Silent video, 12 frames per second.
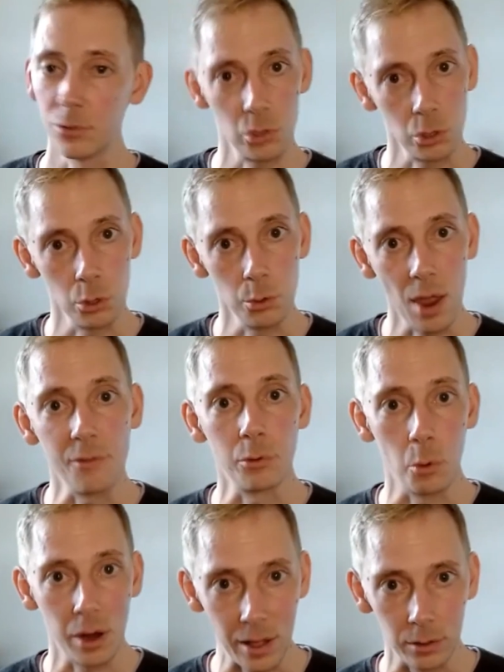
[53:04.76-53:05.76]
to
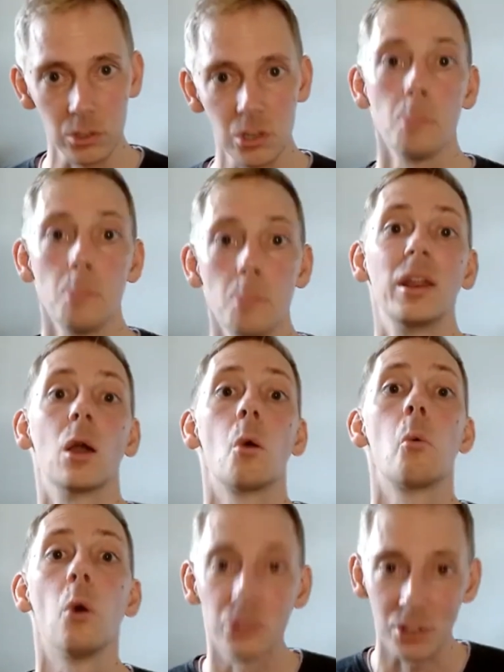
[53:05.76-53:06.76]
everyone else, but in
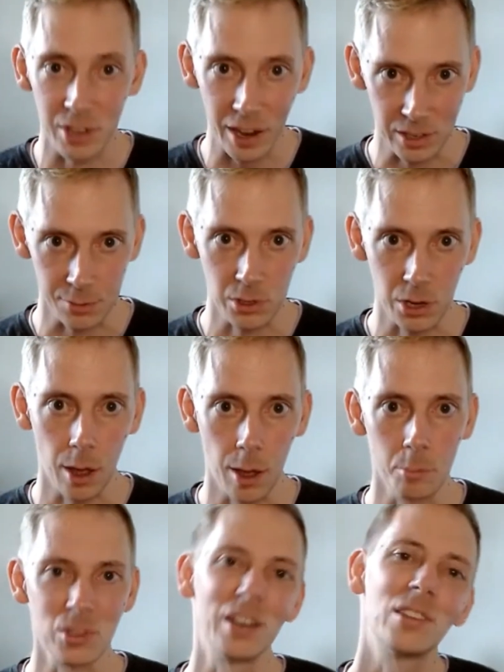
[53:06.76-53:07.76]
quantitative terms
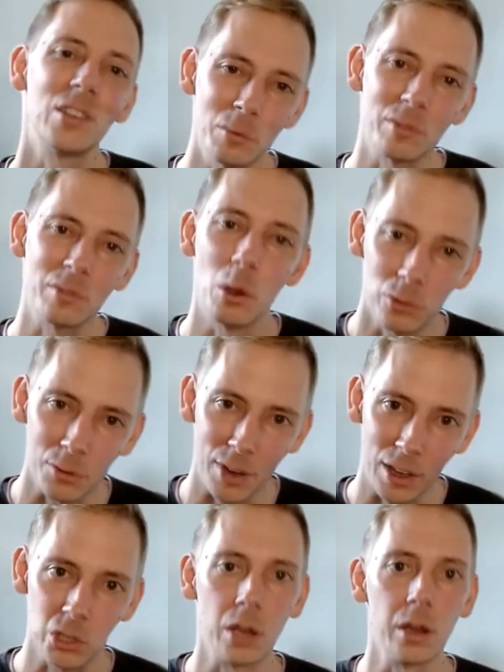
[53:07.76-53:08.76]
and in terms of
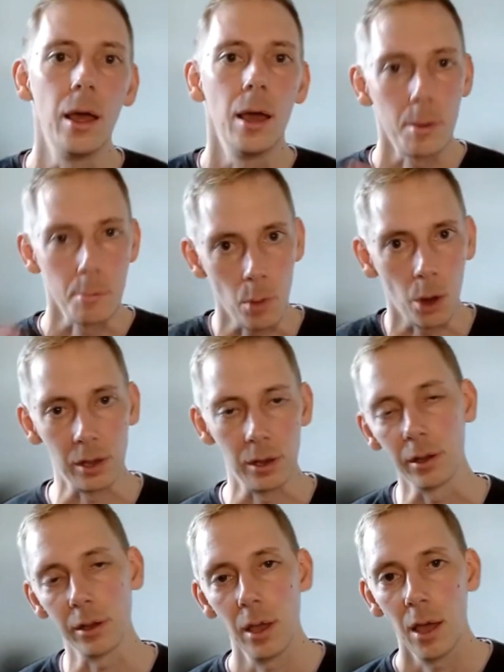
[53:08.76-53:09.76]
motivation might look
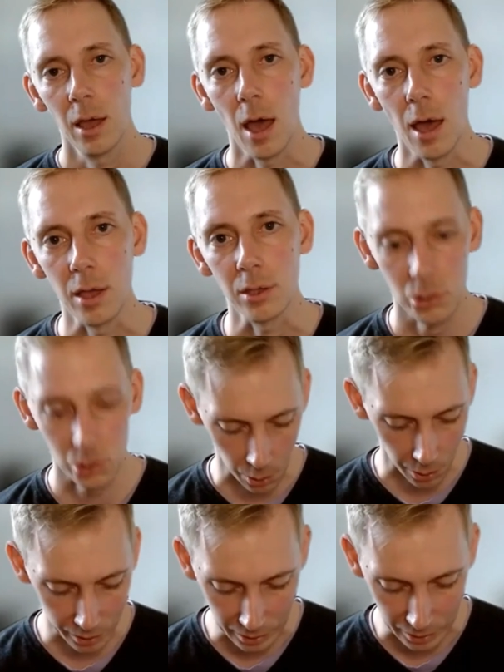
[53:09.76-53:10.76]

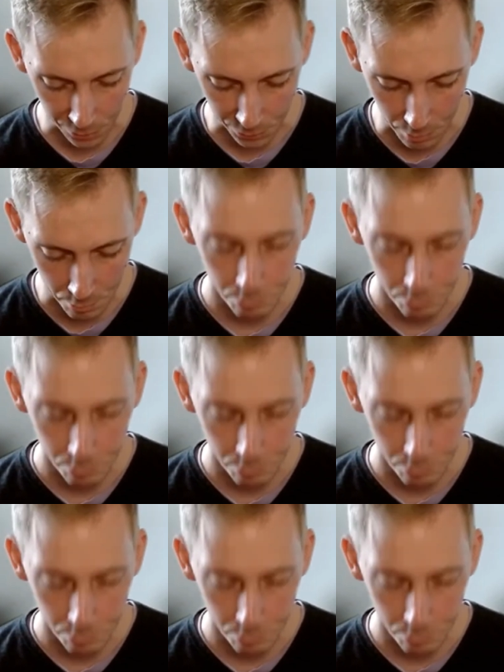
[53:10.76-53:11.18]
slightly different.